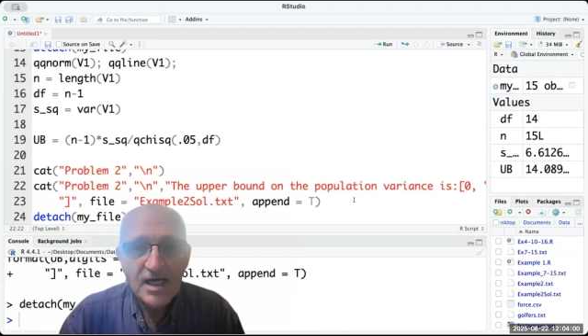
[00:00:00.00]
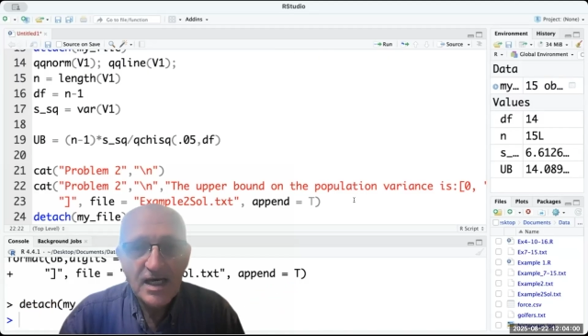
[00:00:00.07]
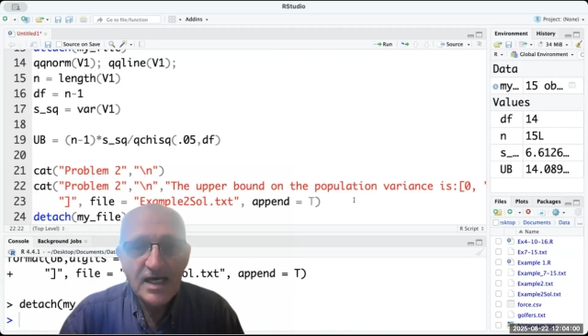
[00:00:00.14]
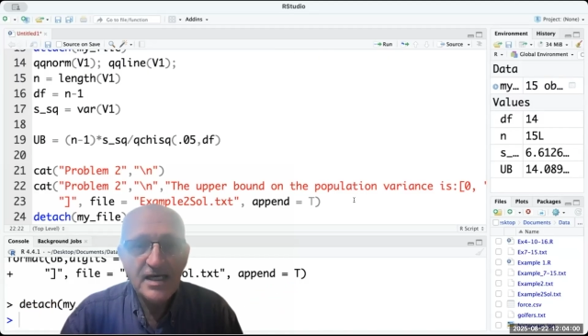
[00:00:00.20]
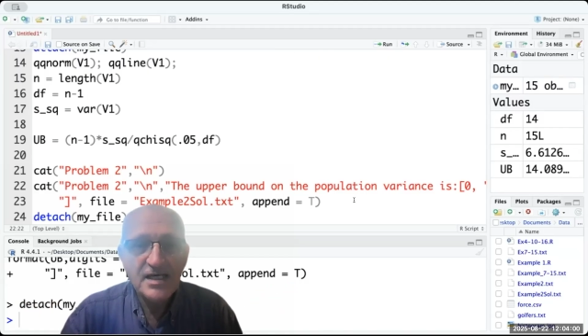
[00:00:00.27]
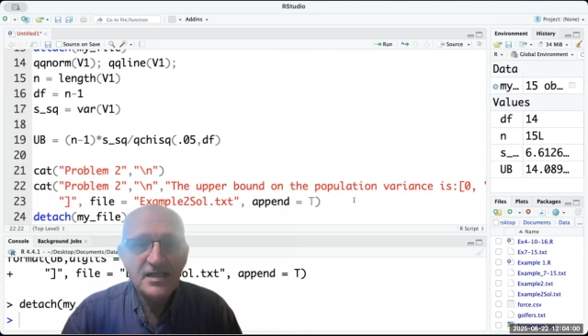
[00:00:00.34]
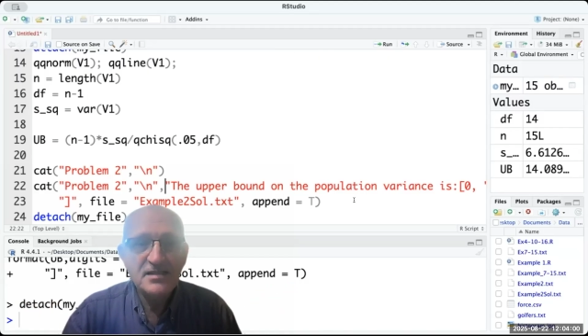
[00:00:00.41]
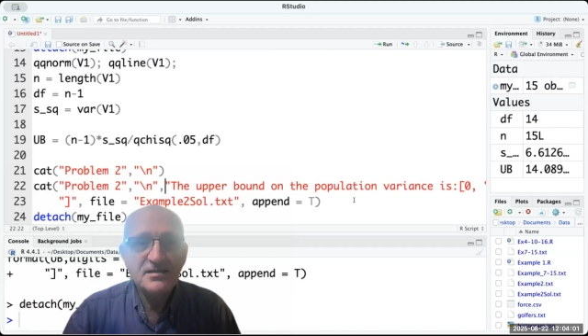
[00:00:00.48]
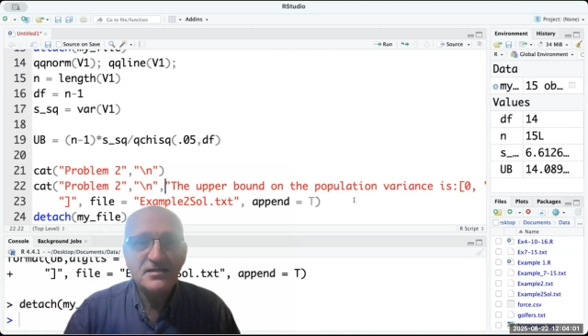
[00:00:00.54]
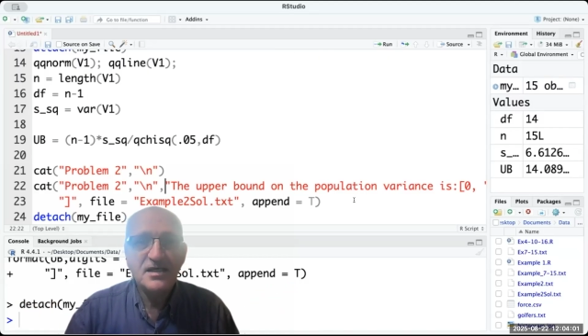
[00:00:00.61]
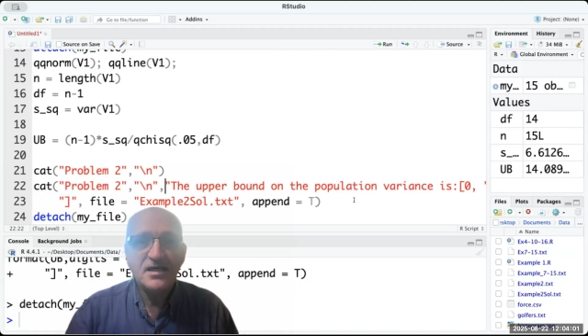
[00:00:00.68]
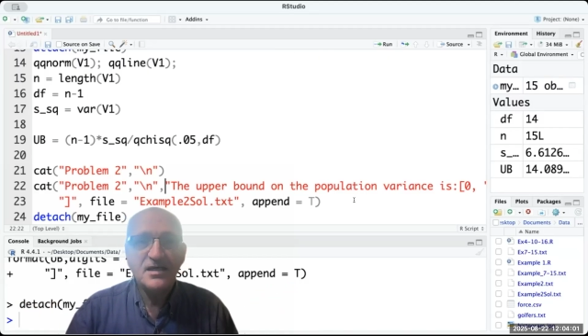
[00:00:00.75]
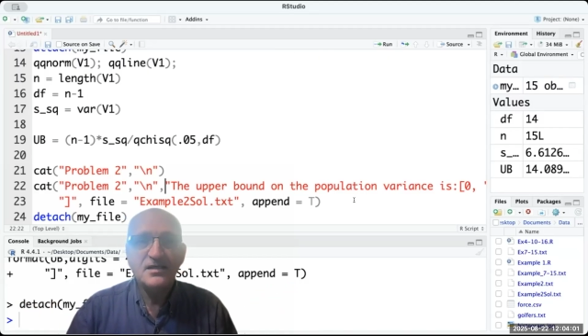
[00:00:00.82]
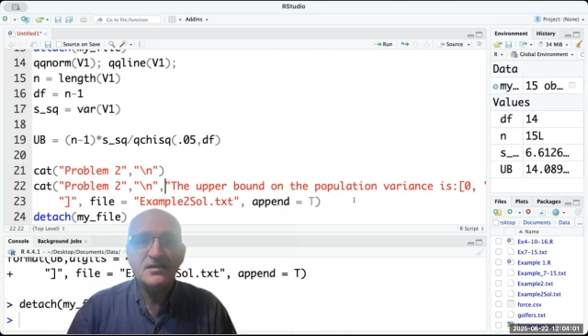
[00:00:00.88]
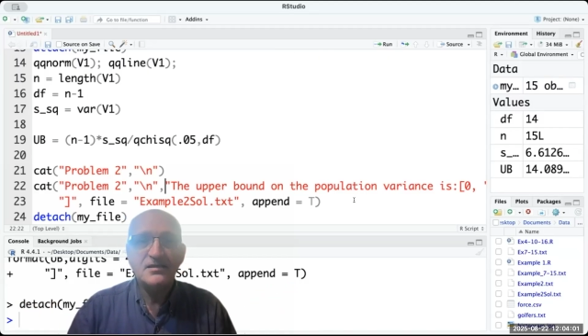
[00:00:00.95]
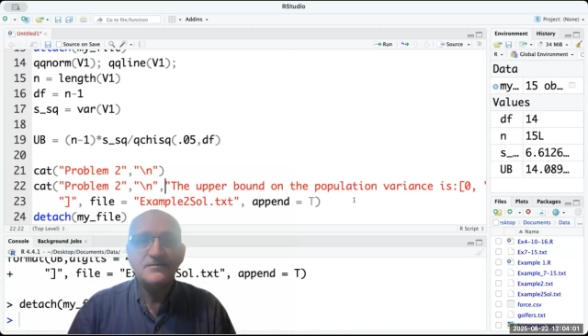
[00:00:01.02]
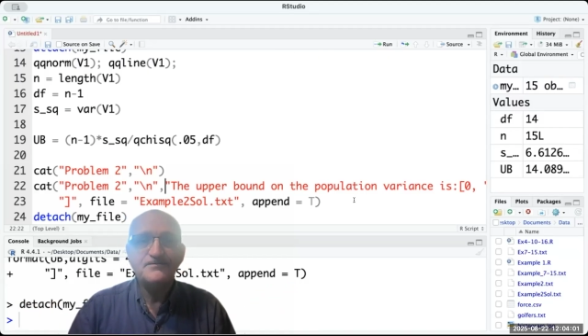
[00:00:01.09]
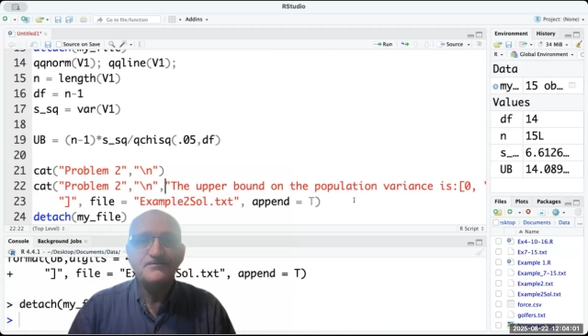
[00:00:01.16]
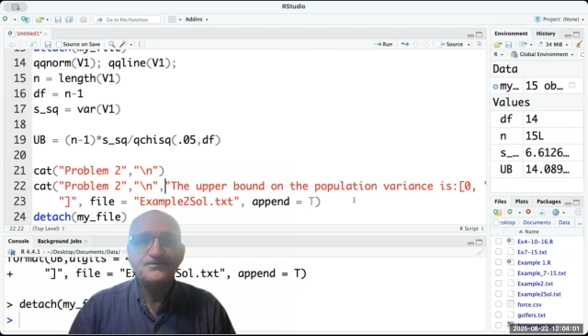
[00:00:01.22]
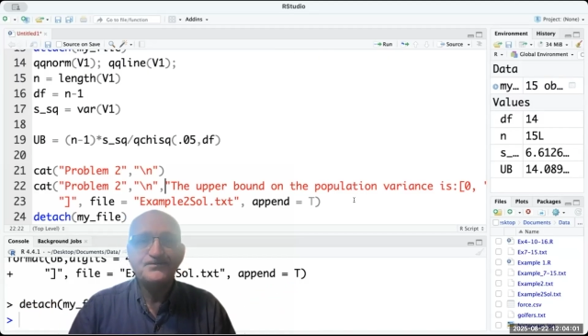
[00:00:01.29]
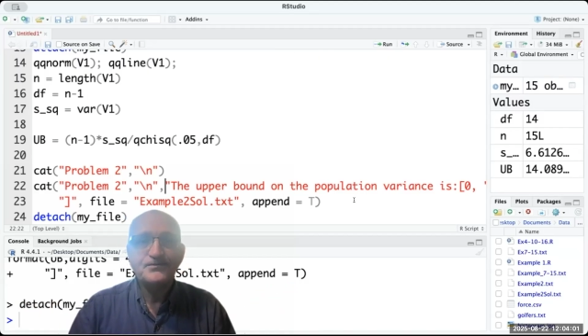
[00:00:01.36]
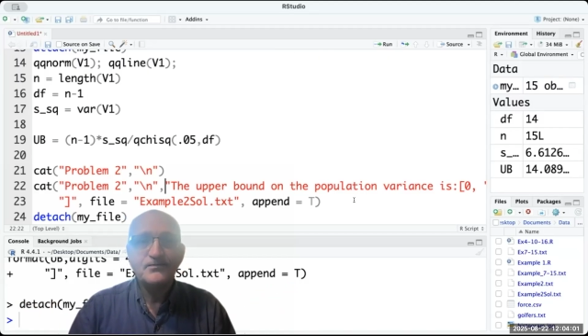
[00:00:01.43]
And
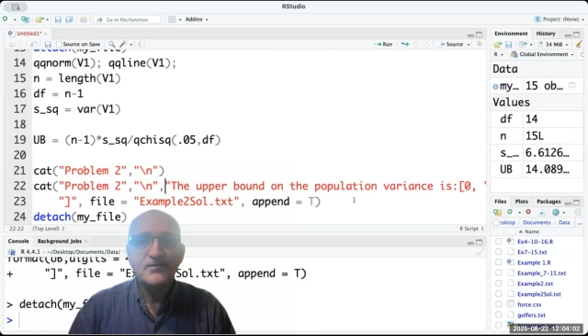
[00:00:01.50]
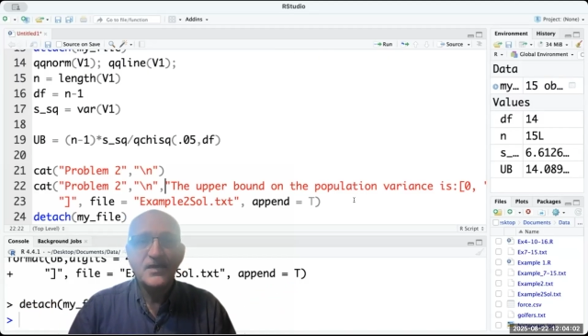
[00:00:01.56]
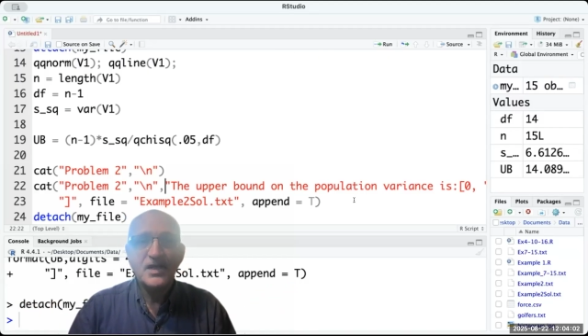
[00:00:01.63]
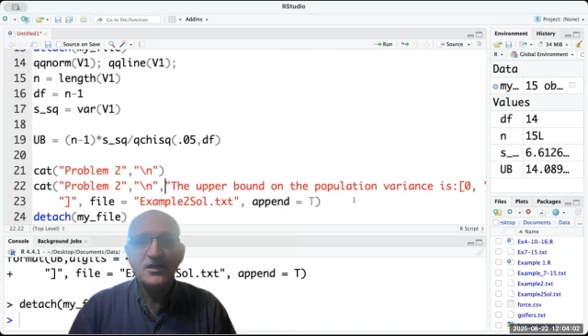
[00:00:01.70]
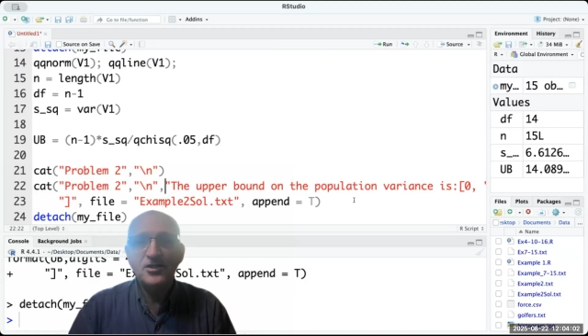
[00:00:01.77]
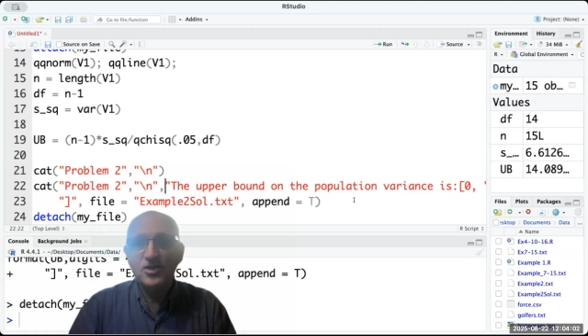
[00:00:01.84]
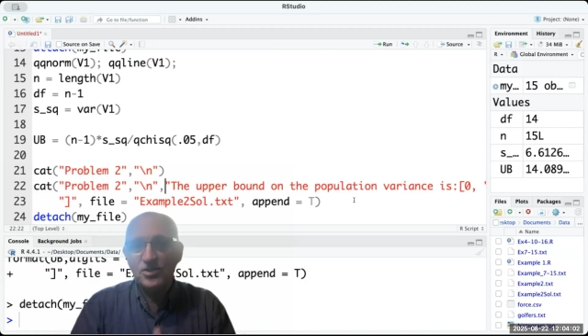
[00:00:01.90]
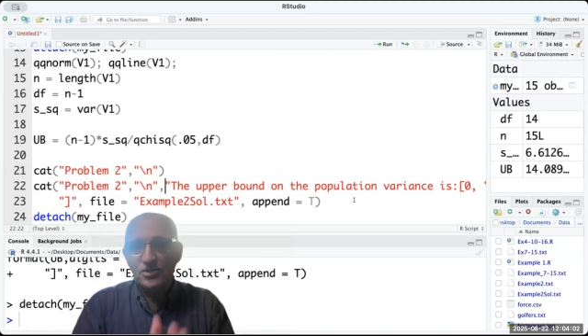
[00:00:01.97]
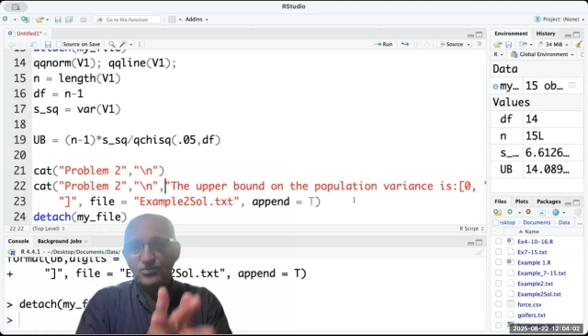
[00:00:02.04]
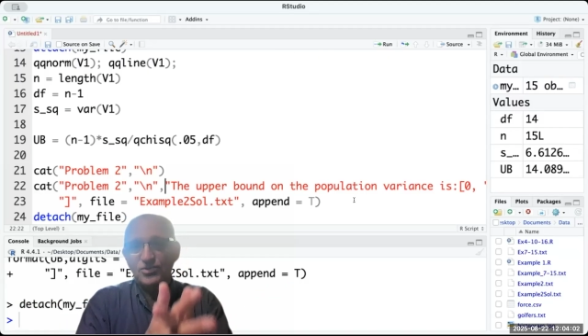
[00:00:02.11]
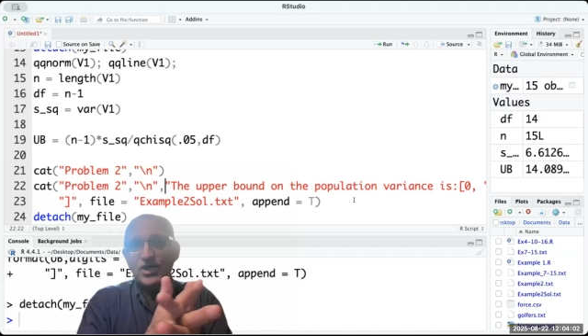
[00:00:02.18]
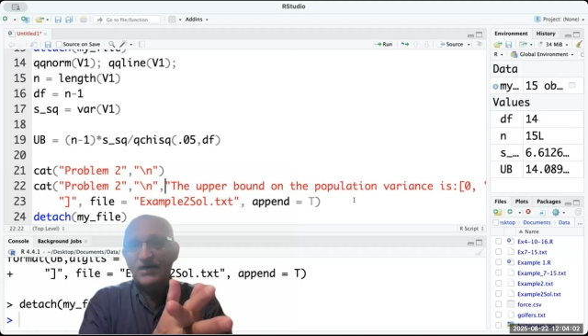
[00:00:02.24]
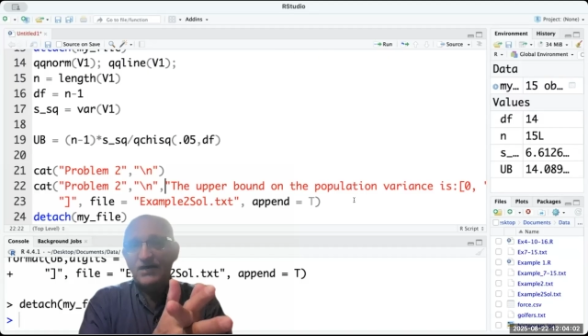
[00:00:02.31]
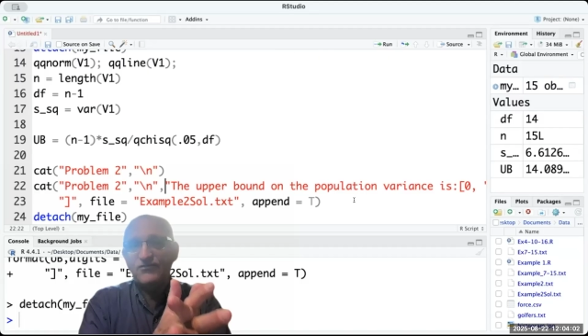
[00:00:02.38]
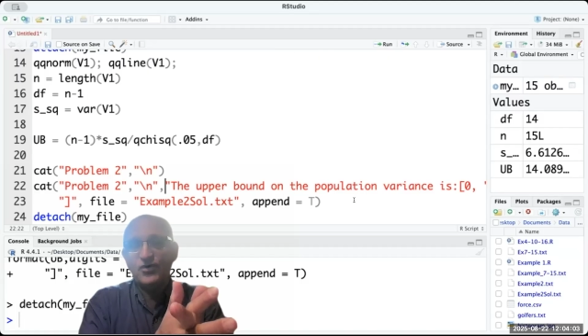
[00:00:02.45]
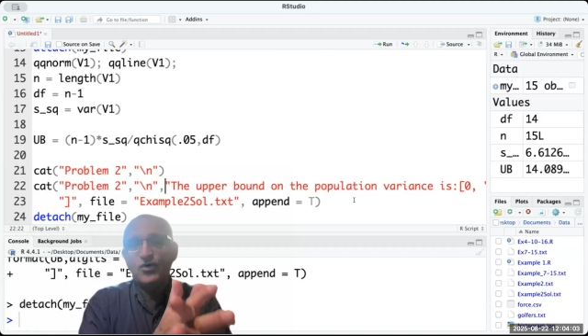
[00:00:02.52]
you have